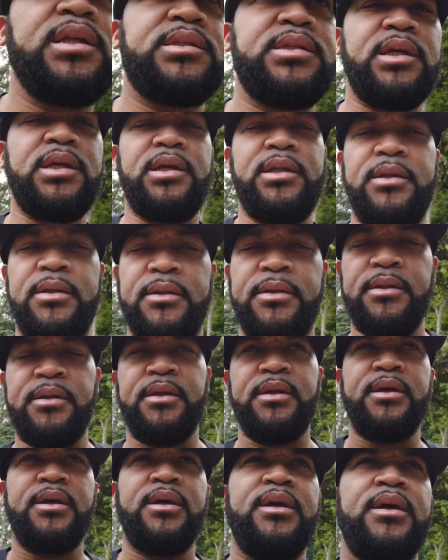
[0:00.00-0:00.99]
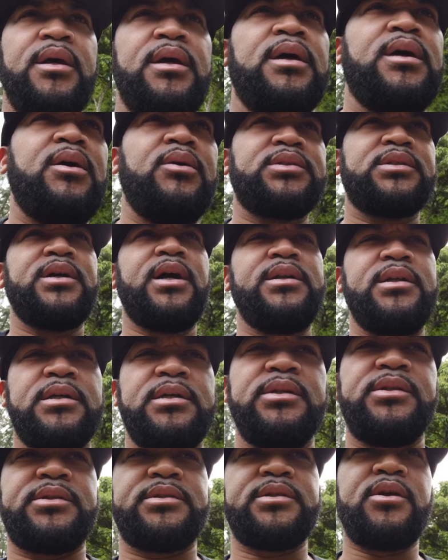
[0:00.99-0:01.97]
nineteen, I was kind
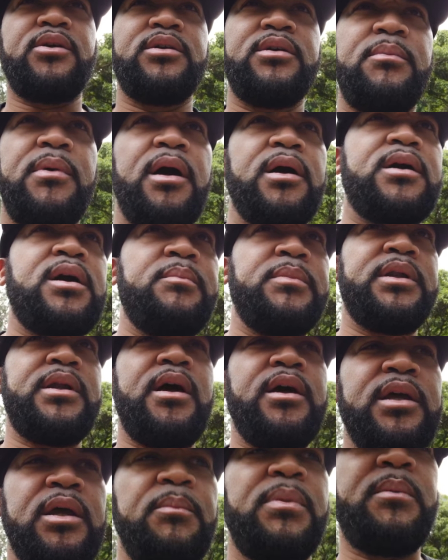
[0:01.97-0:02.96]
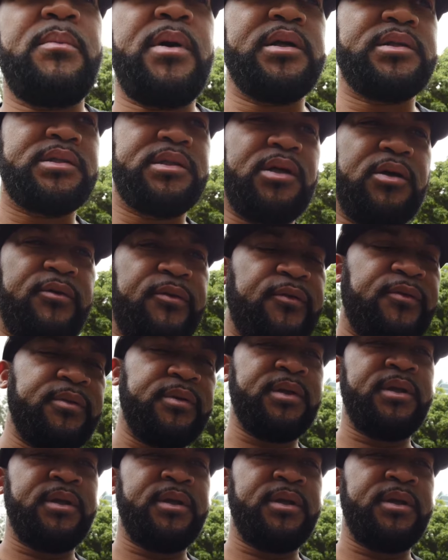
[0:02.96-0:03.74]
of concerned about coming out here by myself,